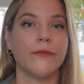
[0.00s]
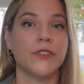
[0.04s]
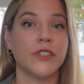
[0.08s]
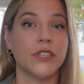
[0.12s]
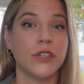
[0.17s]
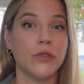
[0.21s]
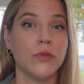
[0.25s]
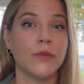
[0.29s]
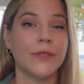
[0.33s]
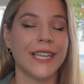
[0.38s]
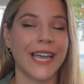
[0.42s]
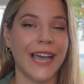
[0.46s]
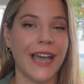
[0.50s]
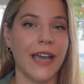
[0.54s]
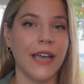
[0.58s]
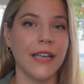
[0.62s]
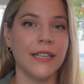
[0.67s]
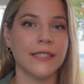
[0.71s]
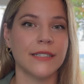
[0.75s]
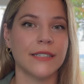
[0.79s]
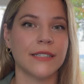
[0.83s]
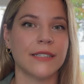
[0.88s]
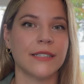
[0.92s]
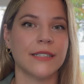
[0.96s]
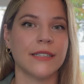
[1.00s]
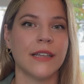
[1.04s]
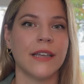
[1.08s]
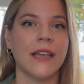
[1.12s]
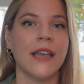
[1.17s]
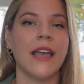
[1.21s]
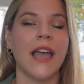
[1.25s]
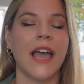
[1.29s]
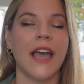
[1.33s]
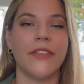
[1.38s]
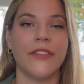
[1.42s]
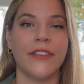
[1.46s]
two tasks
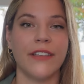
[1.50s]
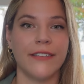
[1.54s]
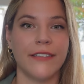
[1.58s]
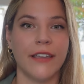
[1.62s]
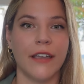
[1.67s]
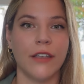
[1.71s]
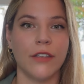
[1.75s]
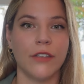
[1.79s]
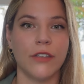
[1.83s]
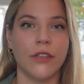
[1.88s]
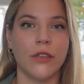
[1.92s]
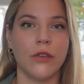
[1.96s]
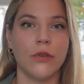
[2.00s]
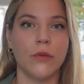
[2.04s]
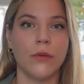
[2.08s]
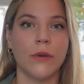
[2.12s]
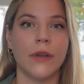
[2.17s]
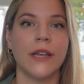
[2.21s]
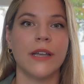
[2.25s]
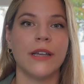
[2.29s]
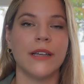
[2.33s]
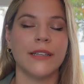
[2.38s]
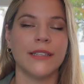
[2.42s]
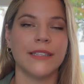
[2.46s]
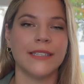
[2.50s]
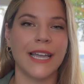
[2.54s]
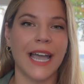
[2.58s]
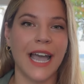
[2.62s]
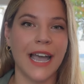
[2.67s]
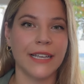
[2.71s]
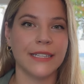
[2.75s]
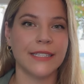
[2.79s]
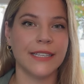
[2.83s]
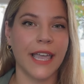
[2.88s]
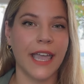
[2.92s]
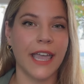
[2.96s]
and they tell you
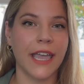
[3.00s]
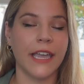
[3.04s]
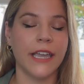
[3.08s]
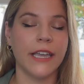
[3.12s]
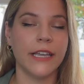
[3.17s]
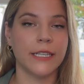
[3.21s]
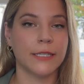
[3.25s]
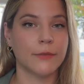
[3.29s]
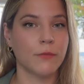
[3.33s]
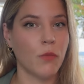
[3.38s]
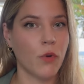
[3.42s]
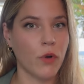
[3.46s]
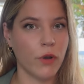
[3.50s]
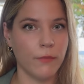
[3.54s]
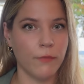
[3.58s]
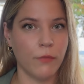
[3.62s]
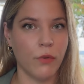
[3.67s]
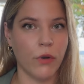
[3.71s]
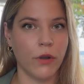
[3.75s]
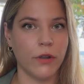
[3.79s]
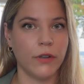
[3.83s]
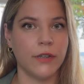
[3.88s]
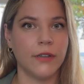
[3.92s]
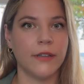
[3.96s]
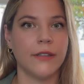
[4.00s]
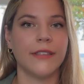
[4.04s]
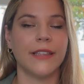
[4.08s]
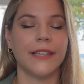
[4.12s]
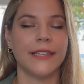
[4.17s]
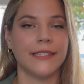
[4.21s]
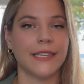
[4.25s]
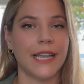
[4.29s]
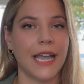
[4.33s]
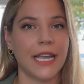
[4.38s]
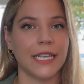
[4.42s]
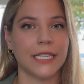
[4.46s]
task A is more important
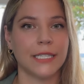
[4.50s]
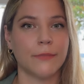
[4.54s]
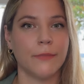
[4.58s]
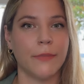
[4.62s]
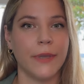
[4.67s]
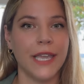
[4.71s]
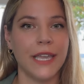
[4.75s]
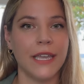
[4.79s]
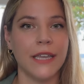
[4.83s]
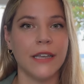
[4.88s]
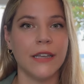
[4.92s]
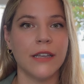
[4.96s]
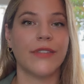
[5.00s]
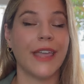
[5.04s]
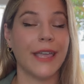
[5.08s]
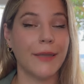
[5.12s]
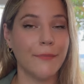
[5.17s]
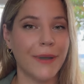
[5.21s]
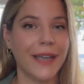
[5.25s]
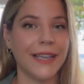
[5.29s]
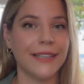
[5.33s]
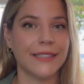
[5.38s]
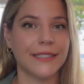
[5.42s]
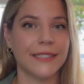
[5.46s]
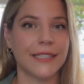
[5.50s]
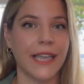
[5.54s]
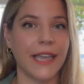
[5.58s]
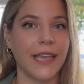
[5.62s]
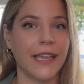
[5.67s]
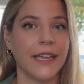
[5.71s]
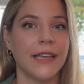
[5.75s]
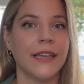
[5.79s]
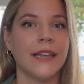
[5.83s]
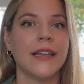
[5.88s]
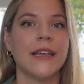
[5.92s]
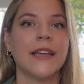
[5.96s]
than task B, they might
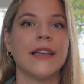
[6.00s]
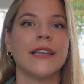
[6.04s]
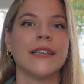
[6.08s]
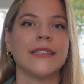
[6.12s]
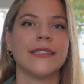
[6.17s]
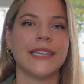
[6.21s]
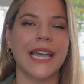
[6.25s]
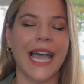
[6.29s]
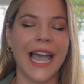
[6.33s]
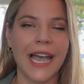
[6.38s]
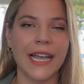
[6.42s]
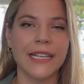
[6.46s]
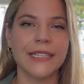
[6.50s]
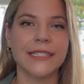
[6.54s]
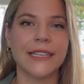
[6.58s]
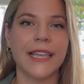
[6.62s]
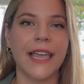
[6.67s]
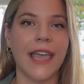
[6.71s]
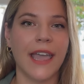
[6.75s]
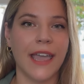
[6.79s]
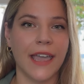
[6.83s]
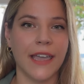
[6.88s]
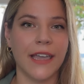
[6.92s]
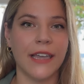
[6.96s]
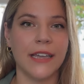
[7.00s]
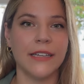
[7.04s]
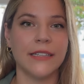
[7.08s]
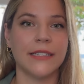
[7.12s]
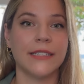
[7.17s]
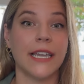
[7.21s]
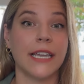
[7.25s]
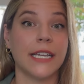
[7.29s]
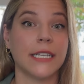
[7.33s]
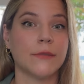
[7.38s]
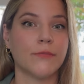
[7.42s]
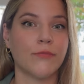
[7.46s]
say task A
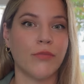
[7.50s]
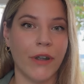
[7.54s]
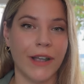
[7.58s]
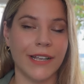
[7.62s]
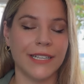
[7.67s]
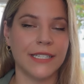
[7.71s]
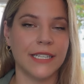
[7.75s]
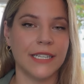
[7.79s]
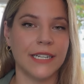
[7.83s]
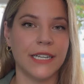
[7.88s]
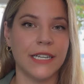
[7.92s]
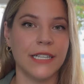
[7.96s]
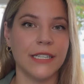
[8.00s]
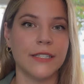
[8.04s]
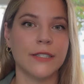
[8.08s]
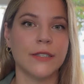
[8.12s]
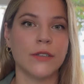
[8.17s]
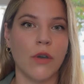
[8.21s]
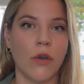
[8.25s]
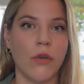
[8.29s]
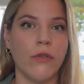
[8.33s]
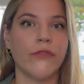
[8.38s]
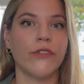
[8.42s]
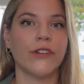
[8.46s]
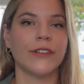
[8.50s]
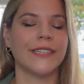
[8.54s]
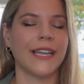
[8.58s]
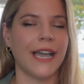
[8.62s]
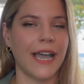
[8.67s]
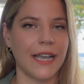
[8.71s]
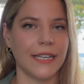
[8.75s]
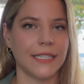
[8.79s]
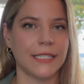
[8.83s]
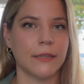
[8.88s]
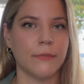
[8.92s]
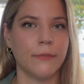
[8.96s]
takes precedence over
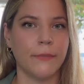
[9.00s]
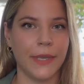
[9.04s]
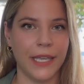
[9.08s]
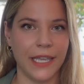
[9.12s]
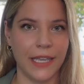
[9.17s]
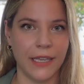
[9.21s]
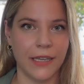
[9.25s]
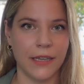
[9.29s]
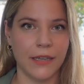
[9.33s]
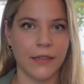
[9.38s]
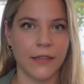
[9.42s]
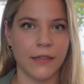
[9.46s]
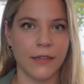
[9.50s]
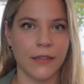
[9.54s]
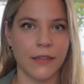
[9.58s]
task B.